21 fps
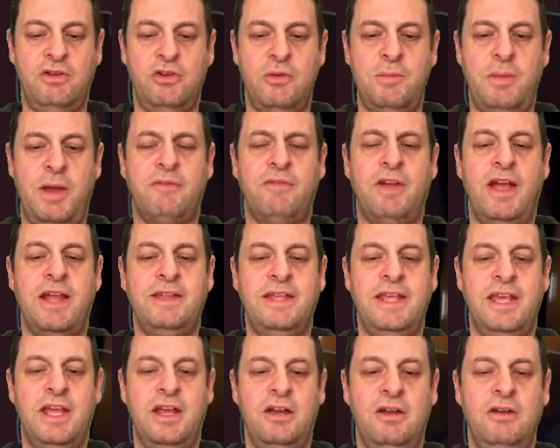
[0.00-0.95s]
on going back round
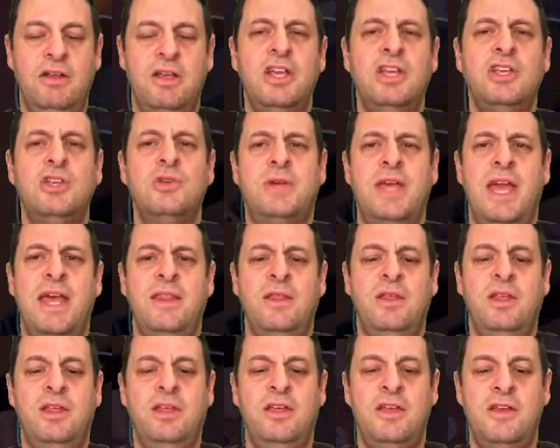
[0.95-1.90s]
here. You'll get
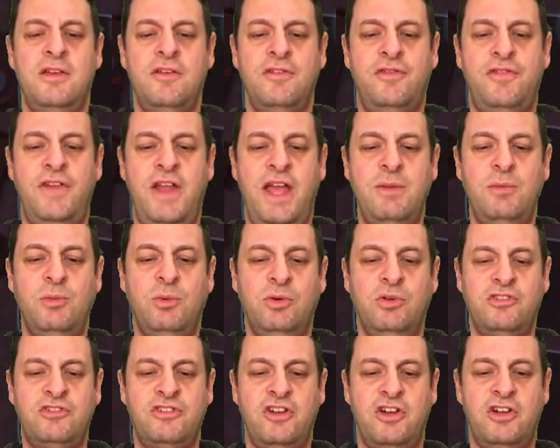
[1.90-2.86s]
the flame
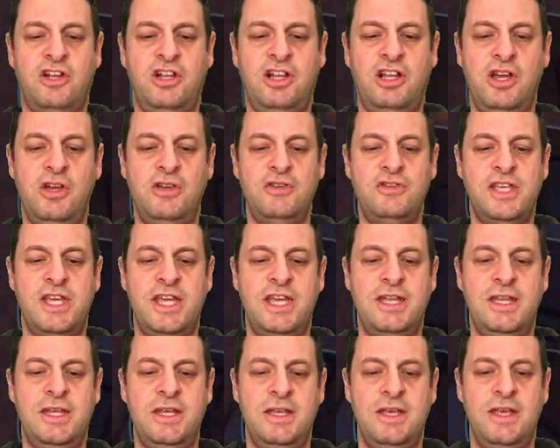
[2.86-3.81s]
walls start to close
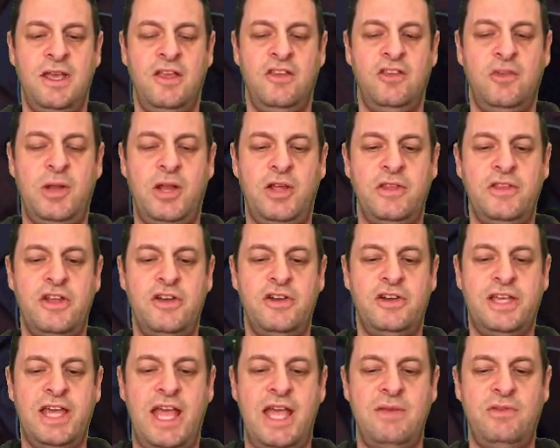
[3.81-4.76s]
in. It's a bit like the
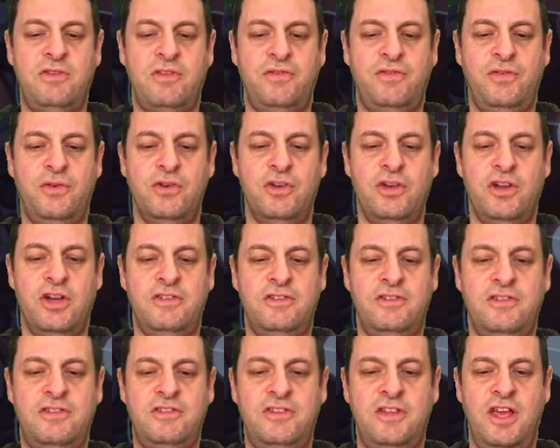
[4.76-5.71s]
other games, the
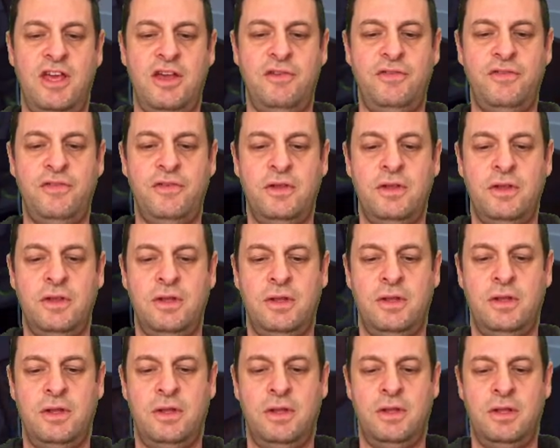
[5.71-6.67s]
Fortnites and stuff,
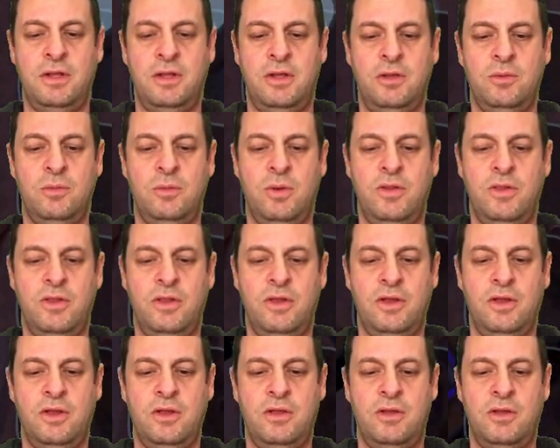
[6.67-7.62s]
where
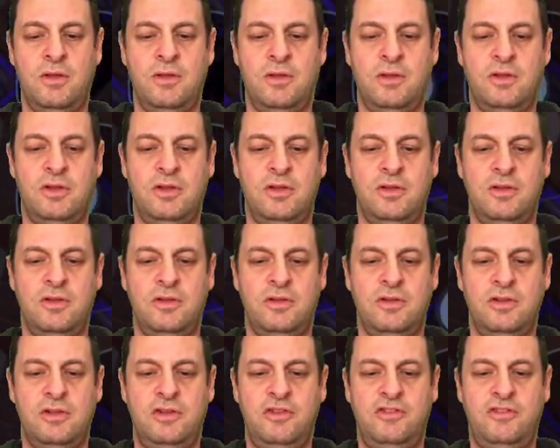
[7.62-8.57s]
the
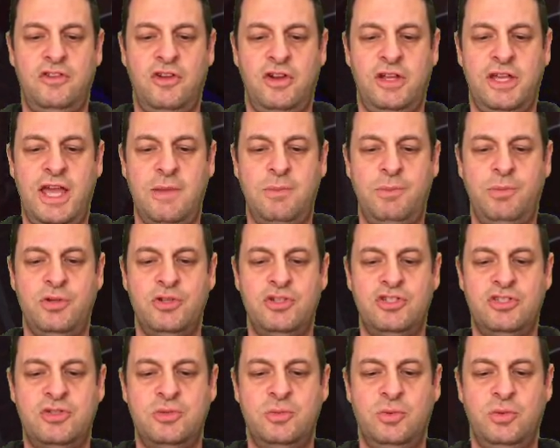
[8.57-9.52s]
you start getting
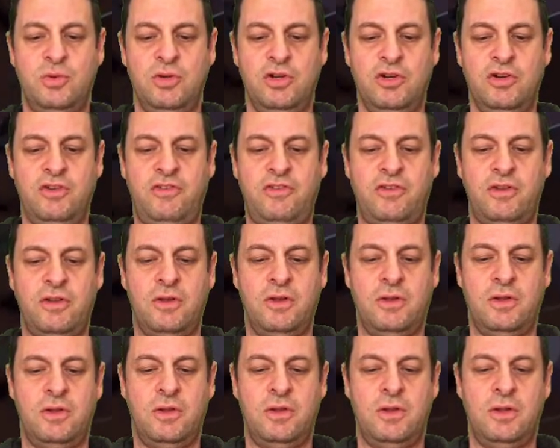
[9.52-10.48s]
pushed towards.
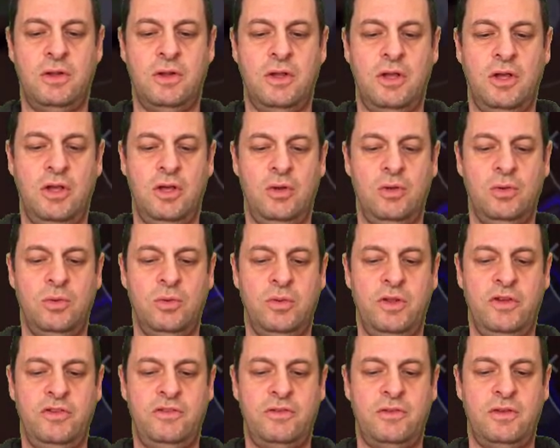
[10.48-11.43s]
Oh,
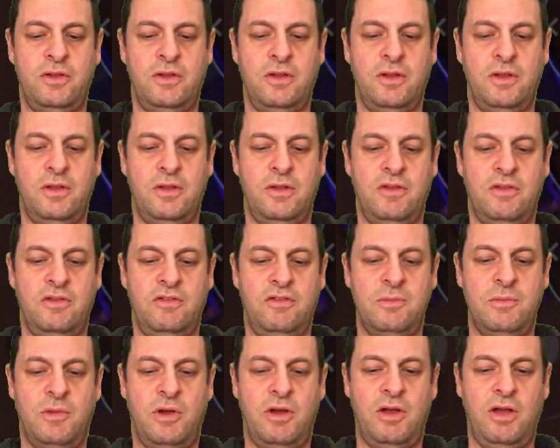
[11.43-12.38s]
there's
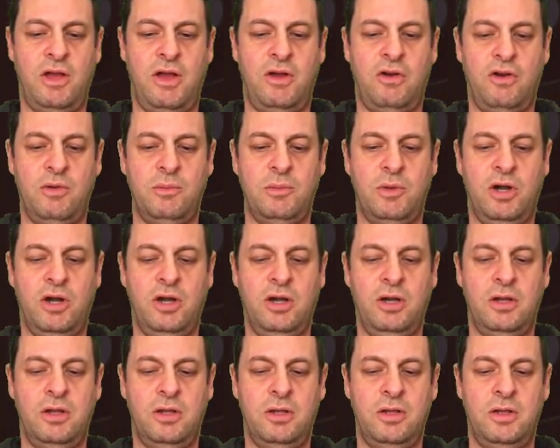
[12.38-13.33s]
some
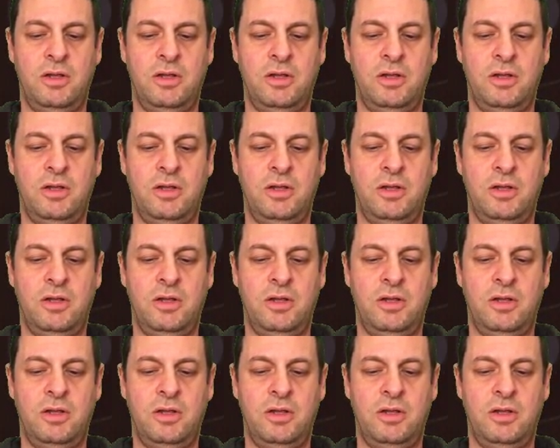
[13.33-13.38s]
armor.